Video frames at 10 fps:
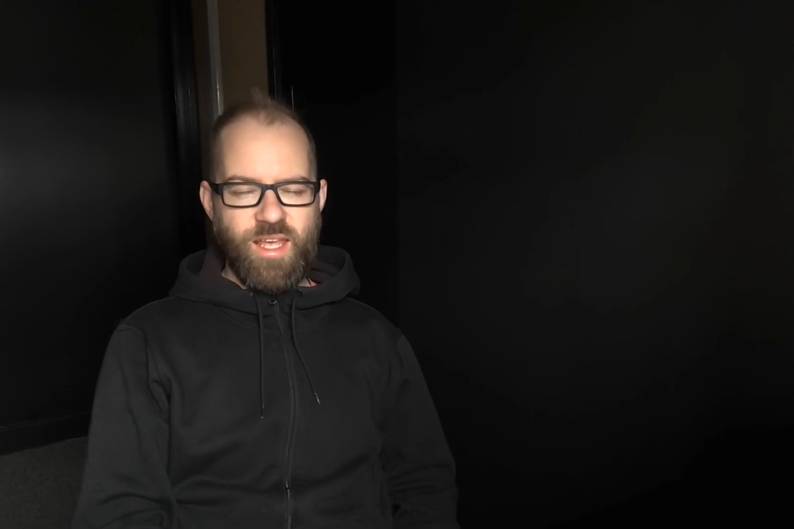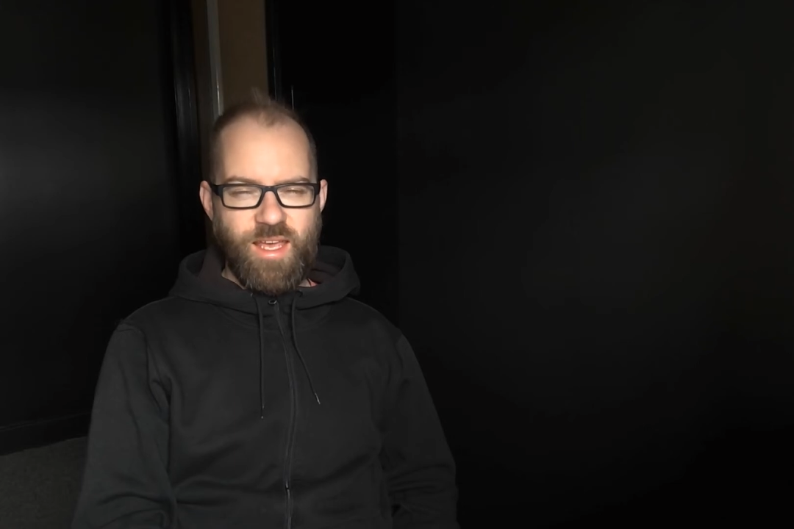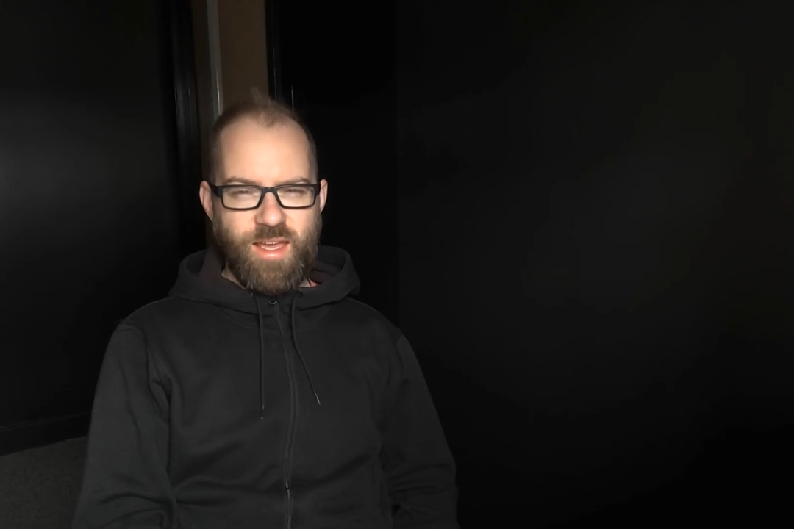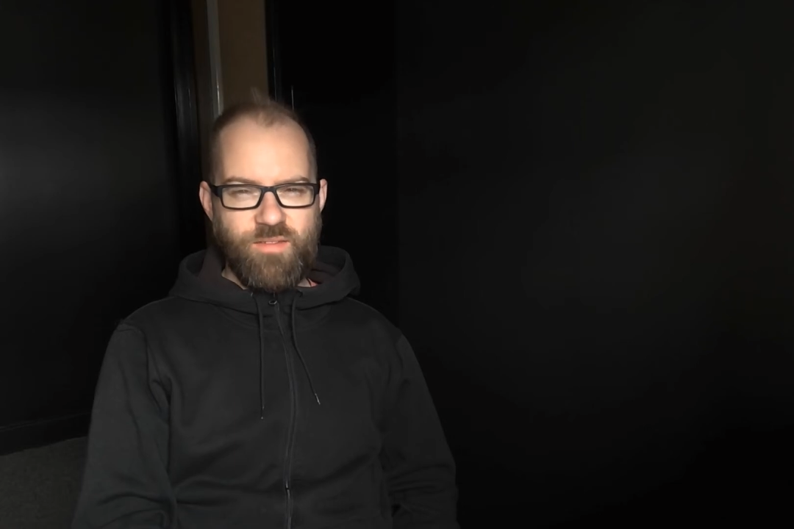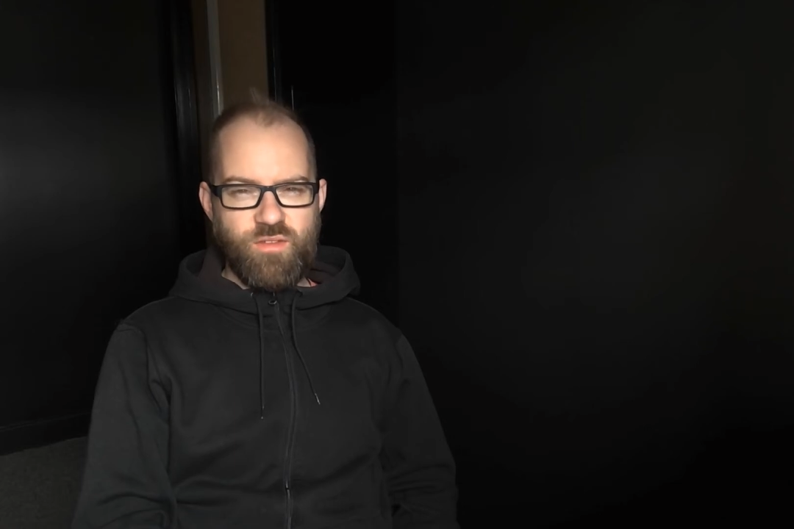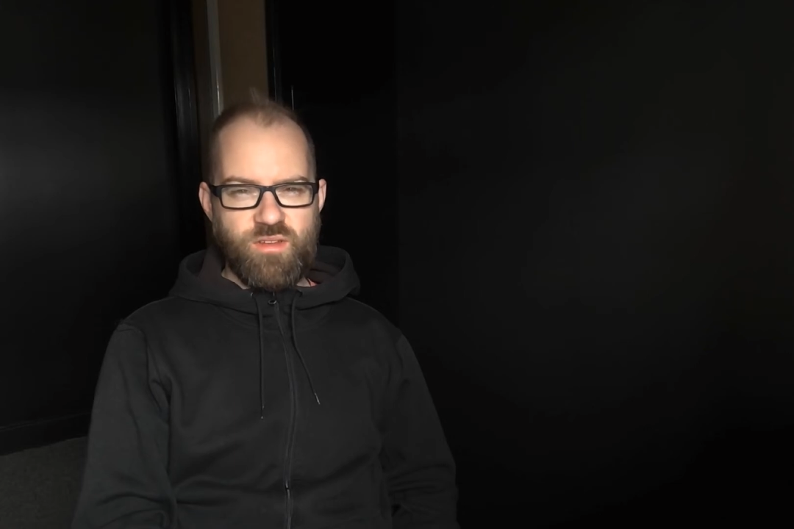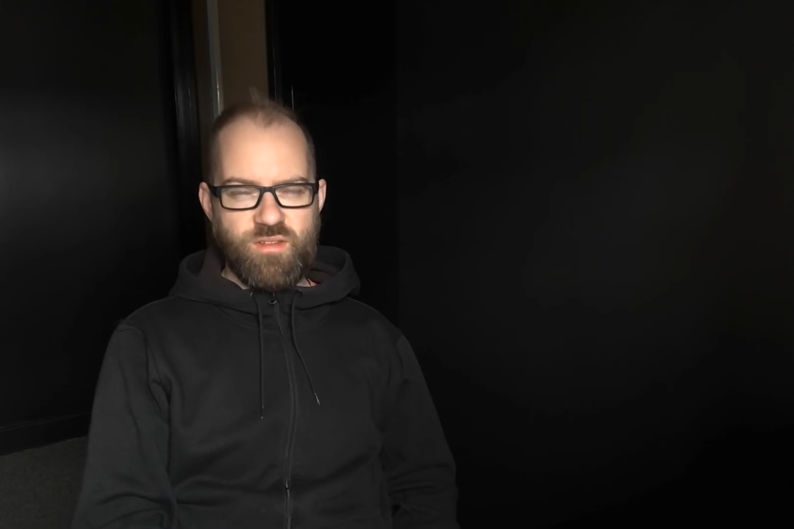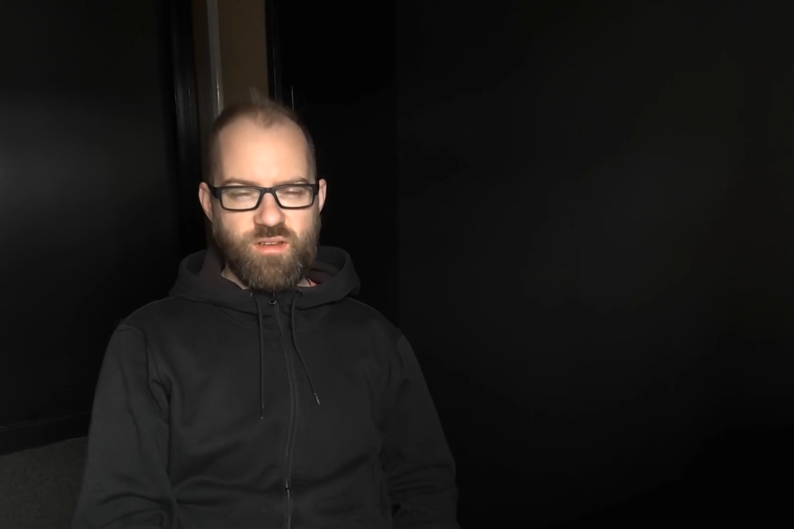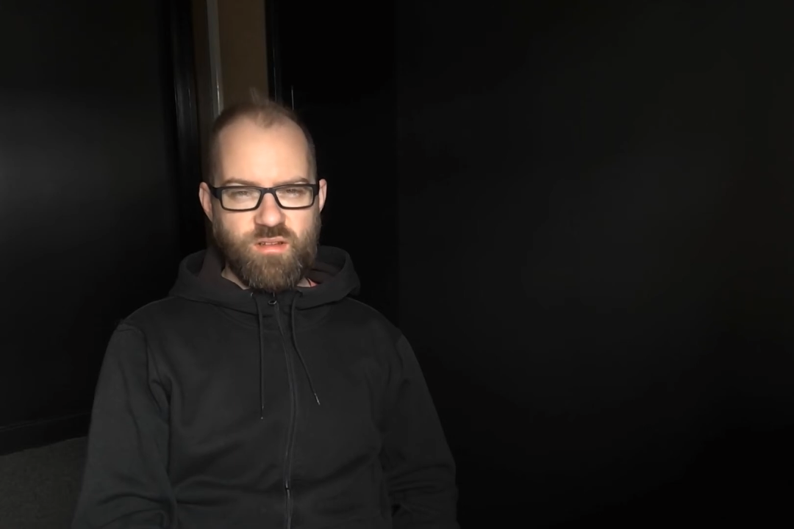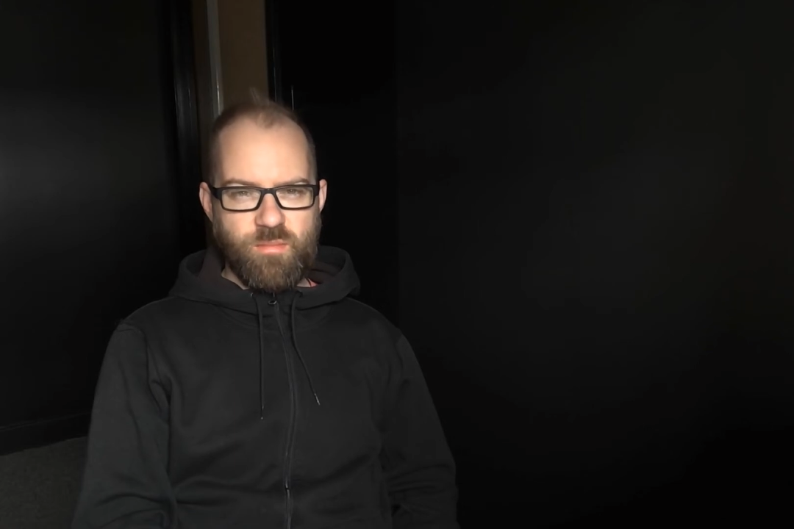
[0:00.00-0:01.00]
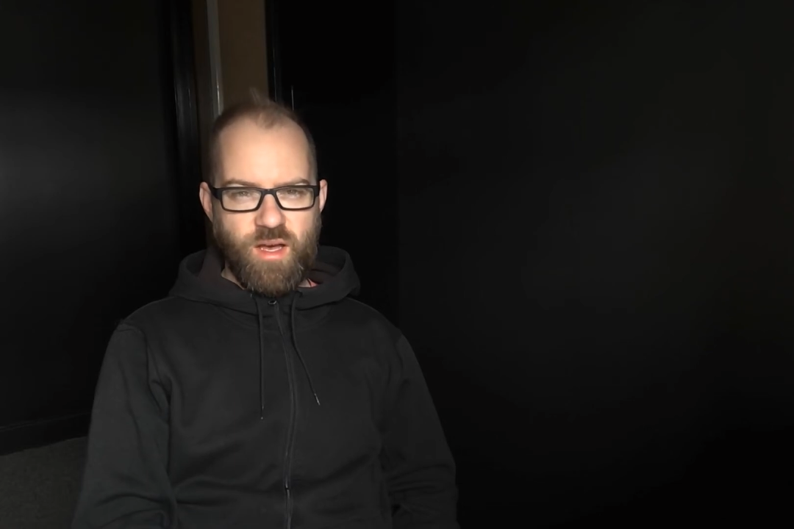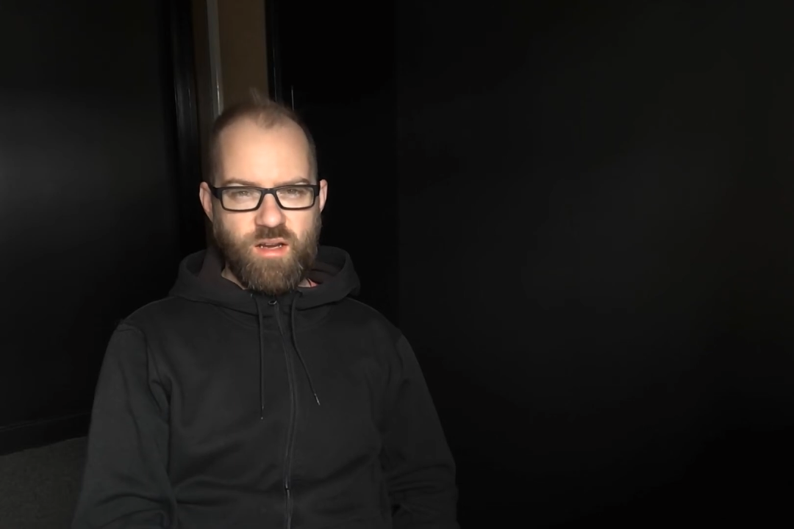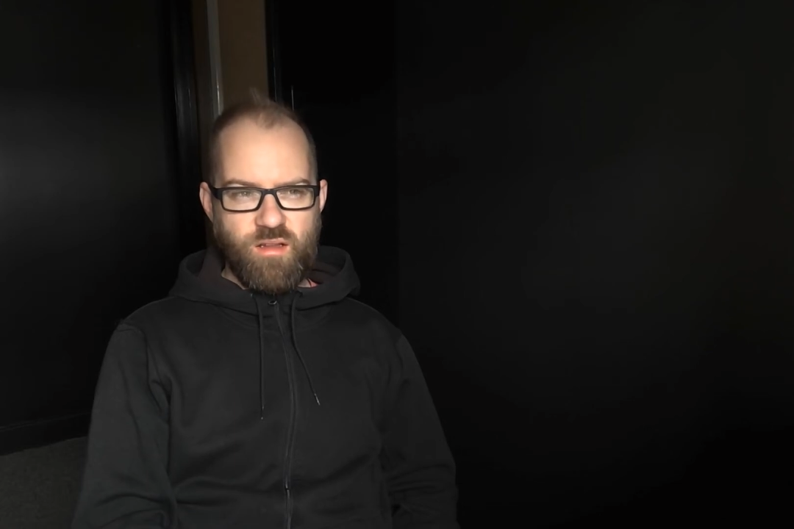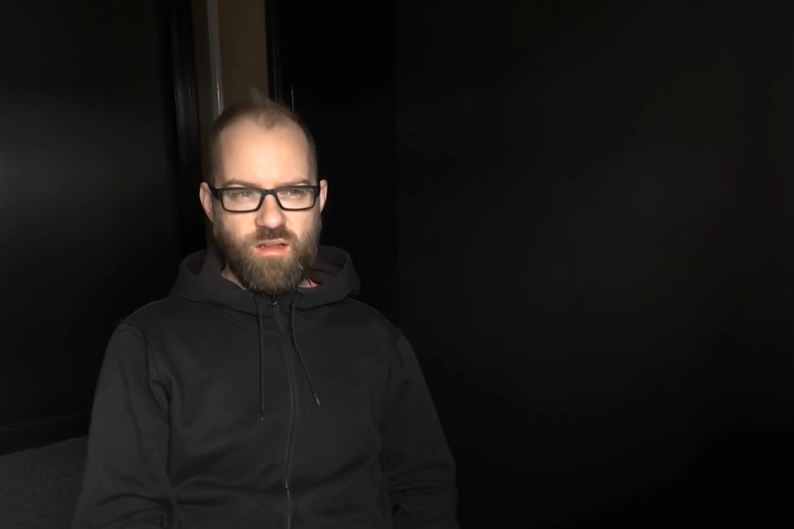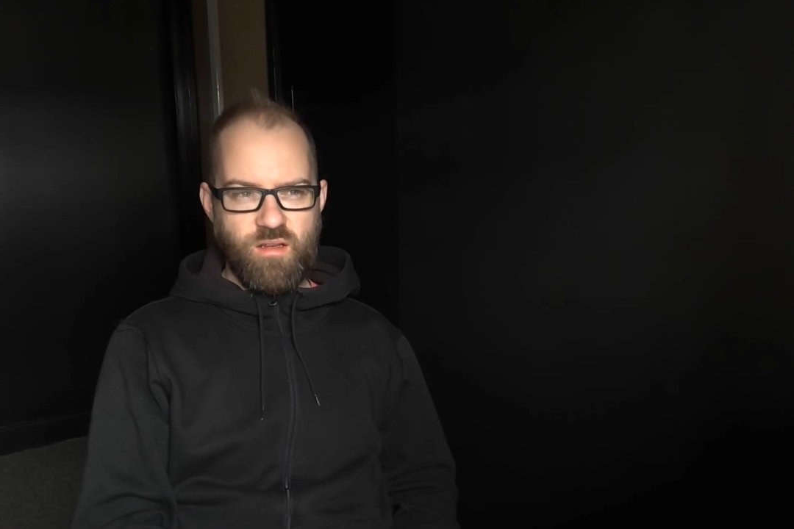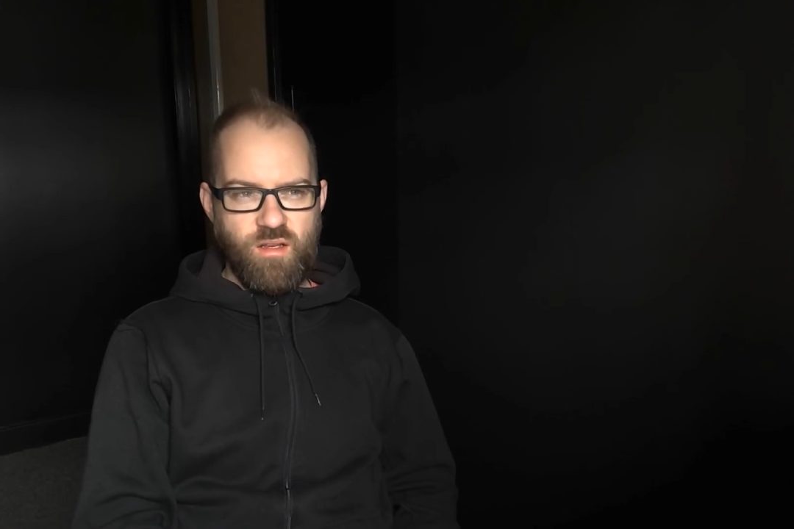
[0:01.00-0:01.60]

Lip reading: every single battle.